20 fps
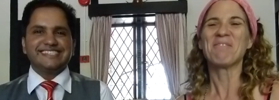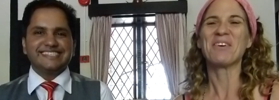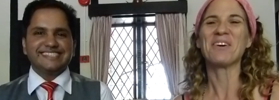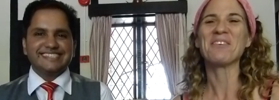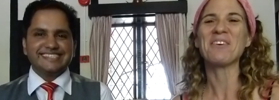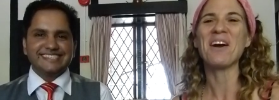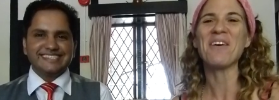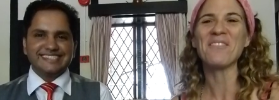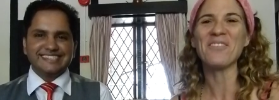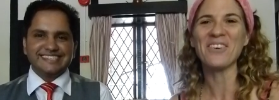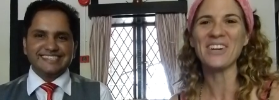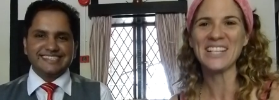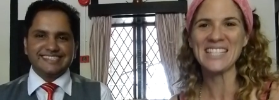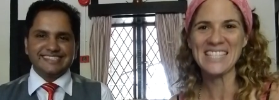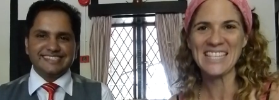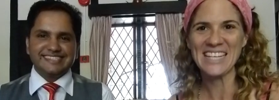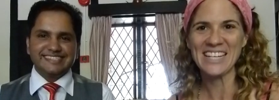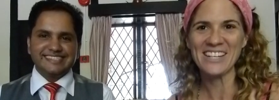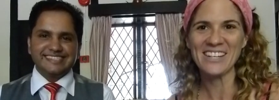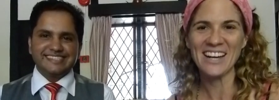Speaker 1: Param
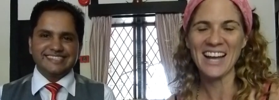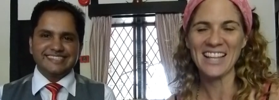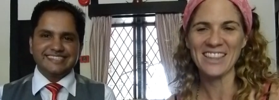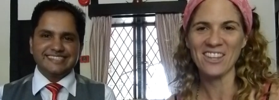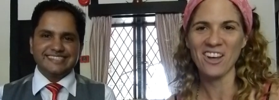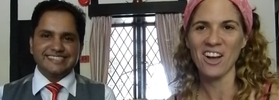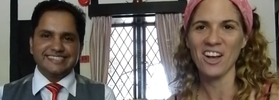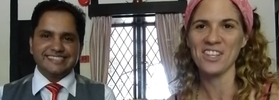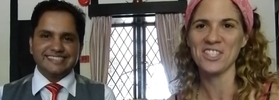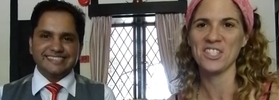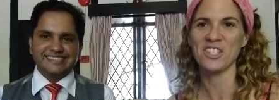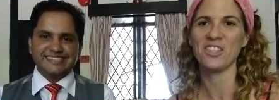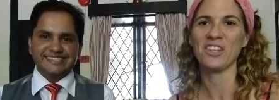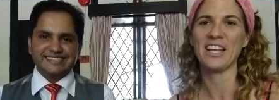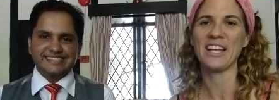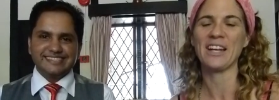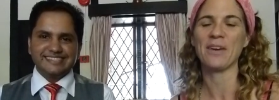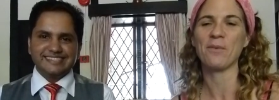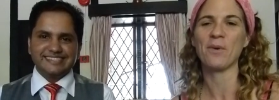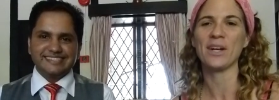works here at the hostel
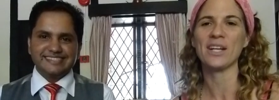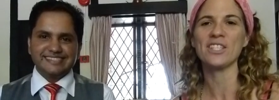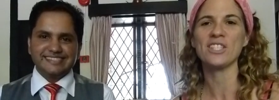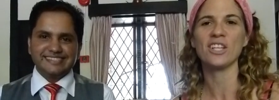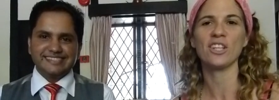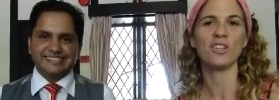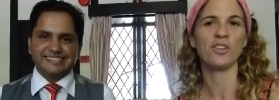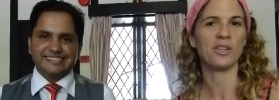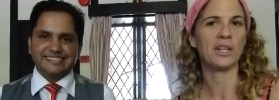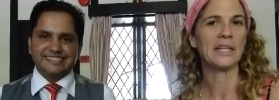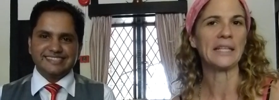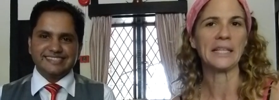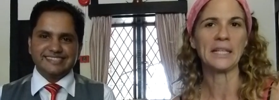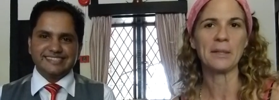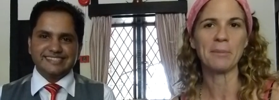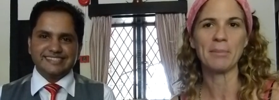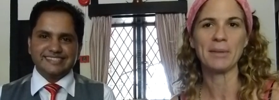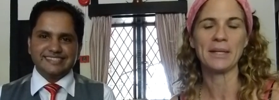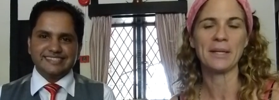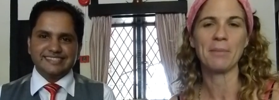and I wanted to learn a
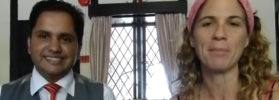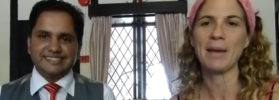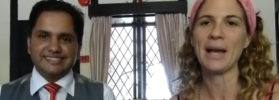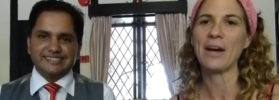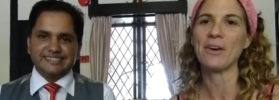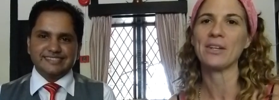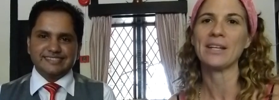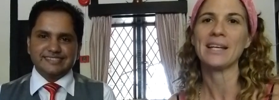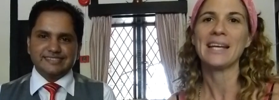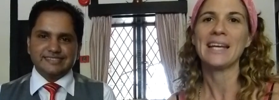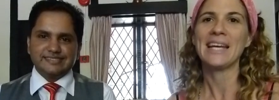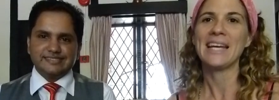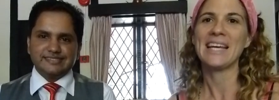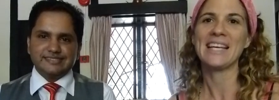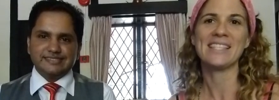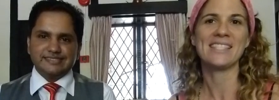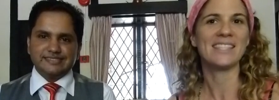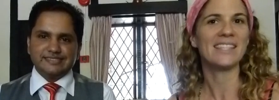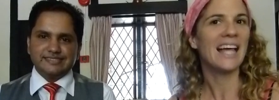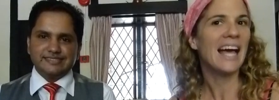little bit about
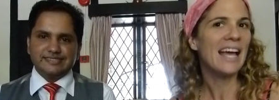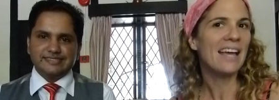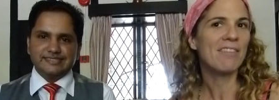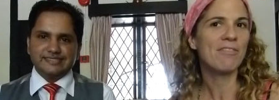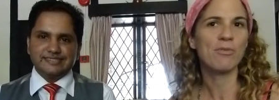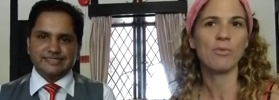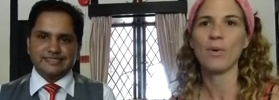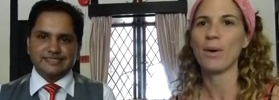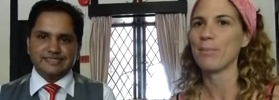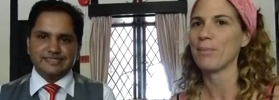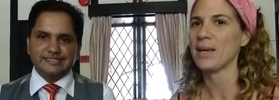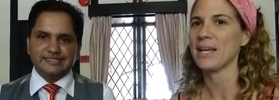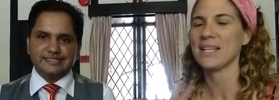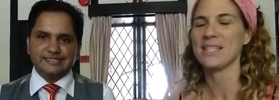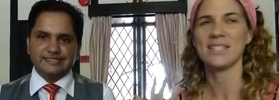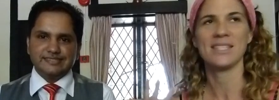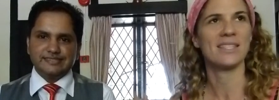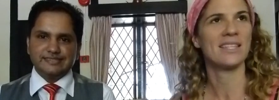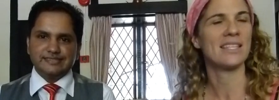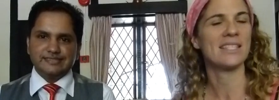his life, what
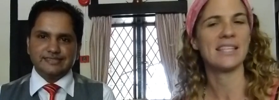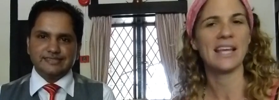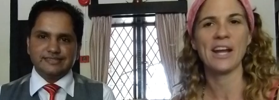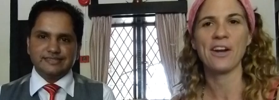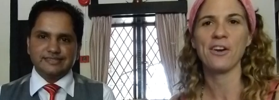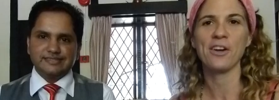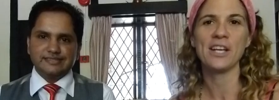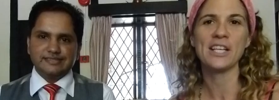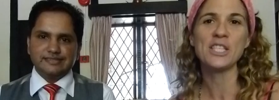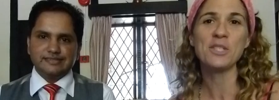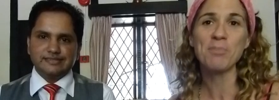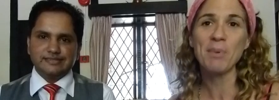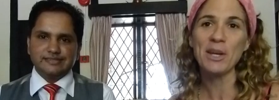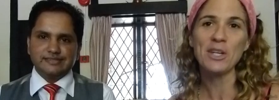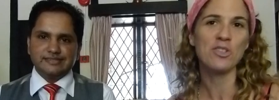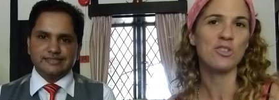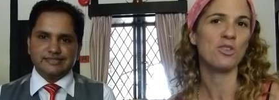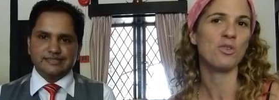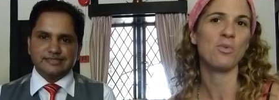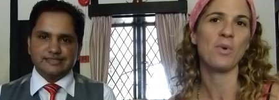makes this area
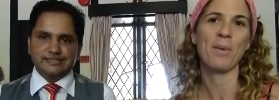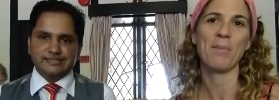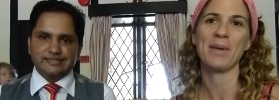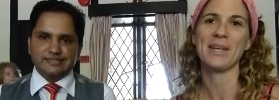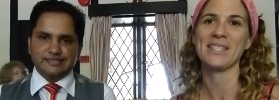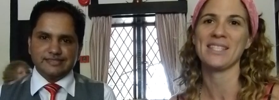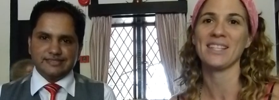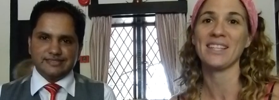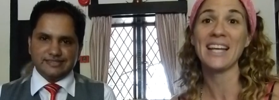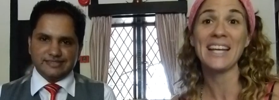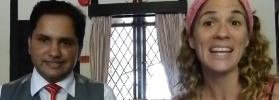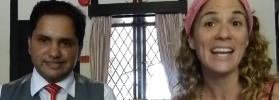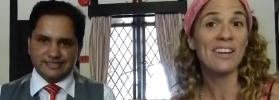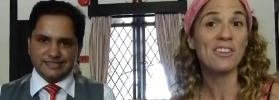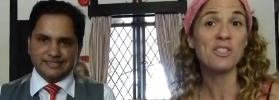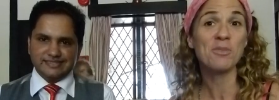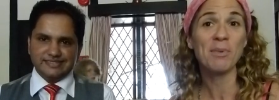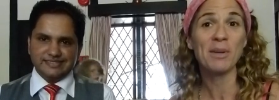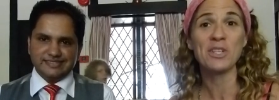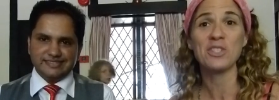special, what makes the lake
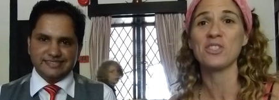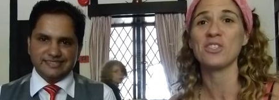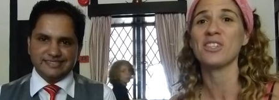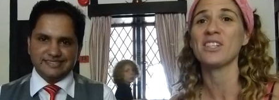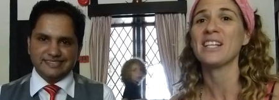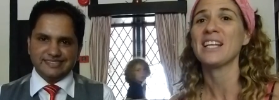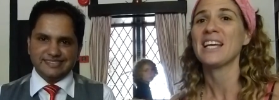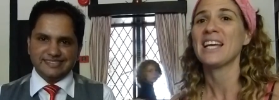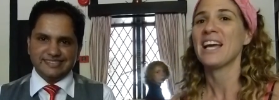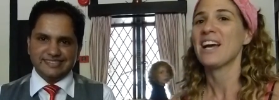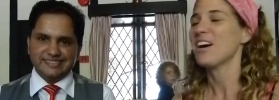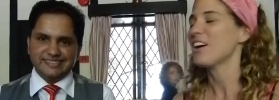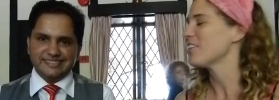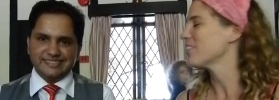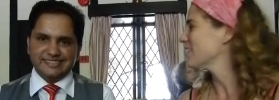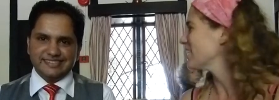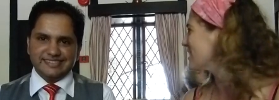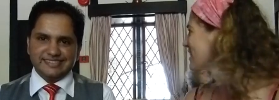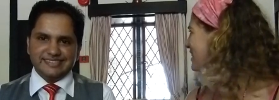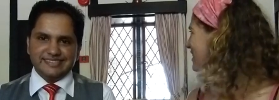house special. Oh,
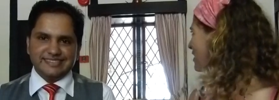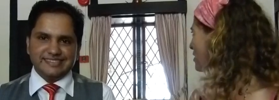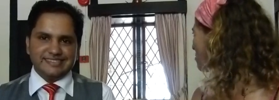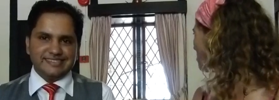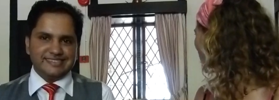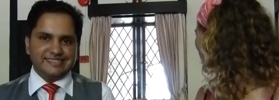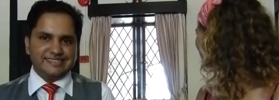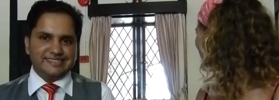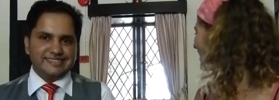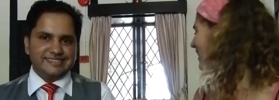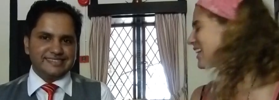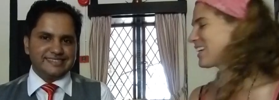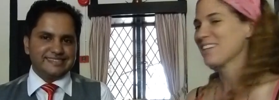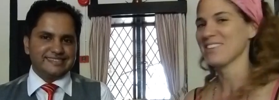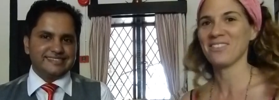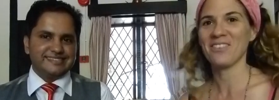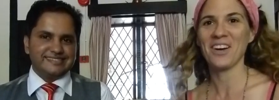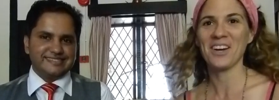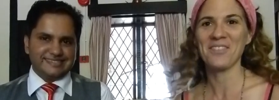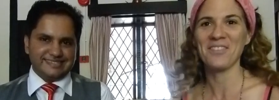and I see an nomadic
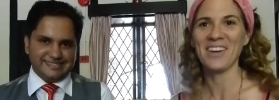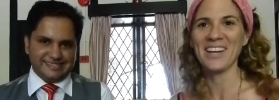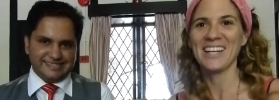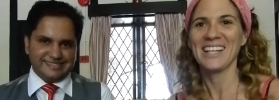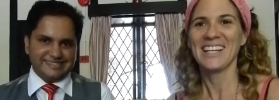kid walk by.